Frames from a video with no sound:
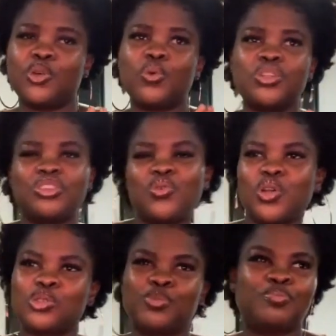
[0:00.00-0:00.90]

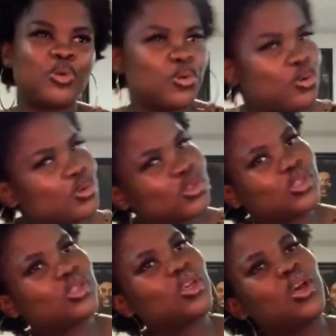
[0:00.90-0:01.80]
sexy,
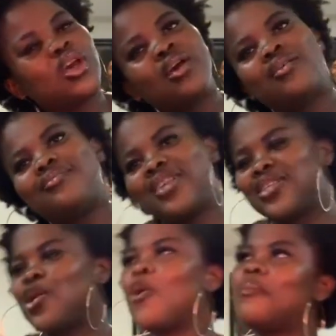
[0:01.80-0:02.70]
courageous look
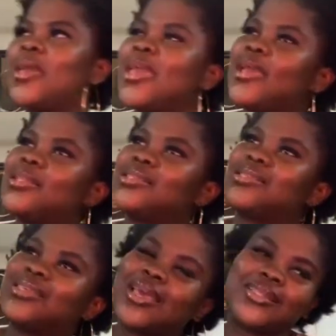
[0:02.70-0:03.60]
that is
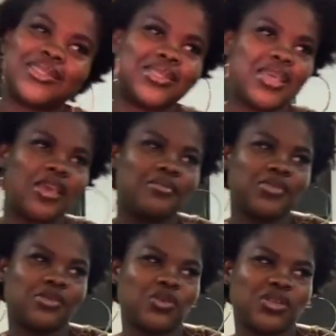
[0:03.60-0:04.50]
trending
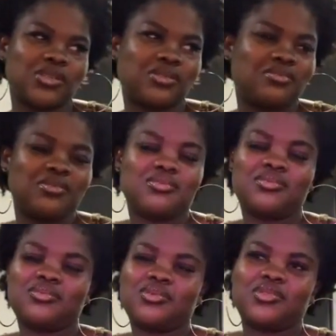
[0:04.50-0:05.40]
on the social
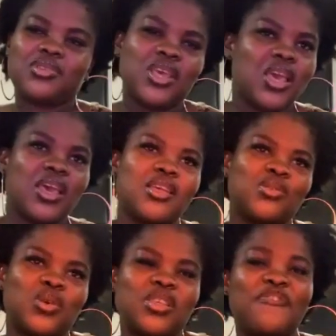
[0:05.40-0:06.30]
media platform.
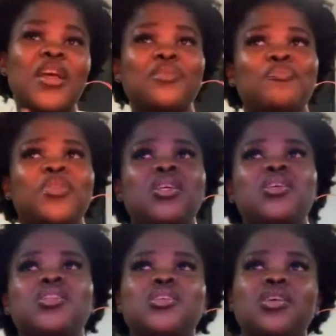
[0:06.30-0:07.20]
The
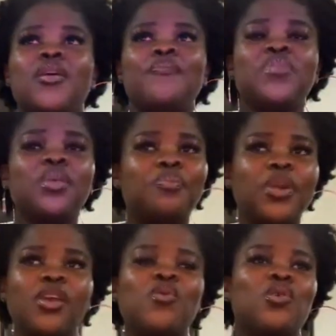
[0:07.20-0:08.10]
gorgeous queen
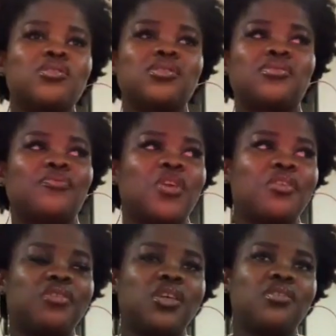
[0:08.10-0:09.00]

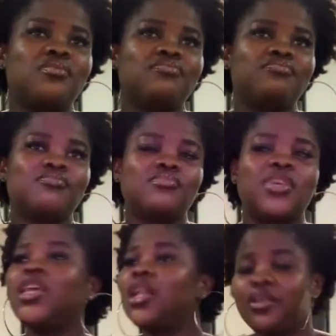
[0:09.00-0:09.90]
has accumulated
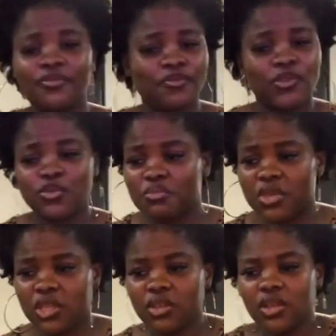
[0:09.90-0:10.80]

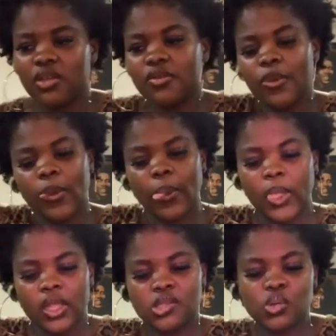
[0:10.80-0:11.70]
over
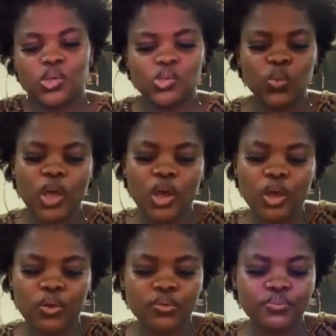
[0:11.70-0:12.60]
20k to her
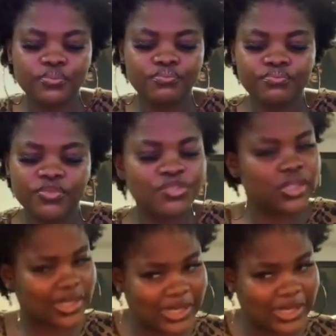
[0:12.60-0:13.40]
second